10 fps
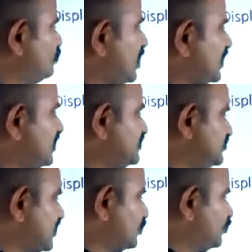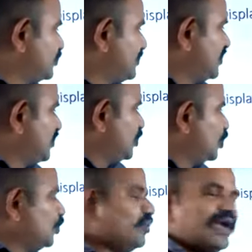bar LEDs are going to be
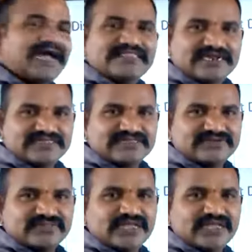glow, and the rest of